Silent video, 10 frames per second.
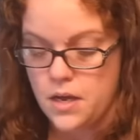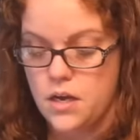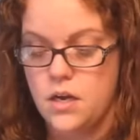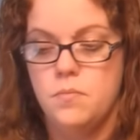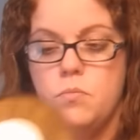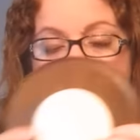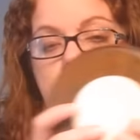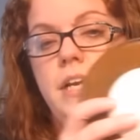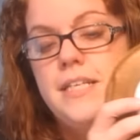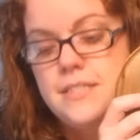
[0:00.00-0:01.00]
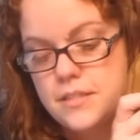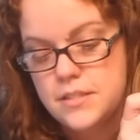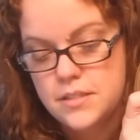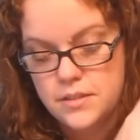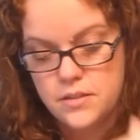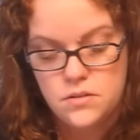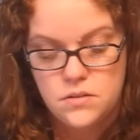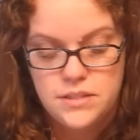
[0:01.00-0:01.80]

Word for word: Um, one is this little,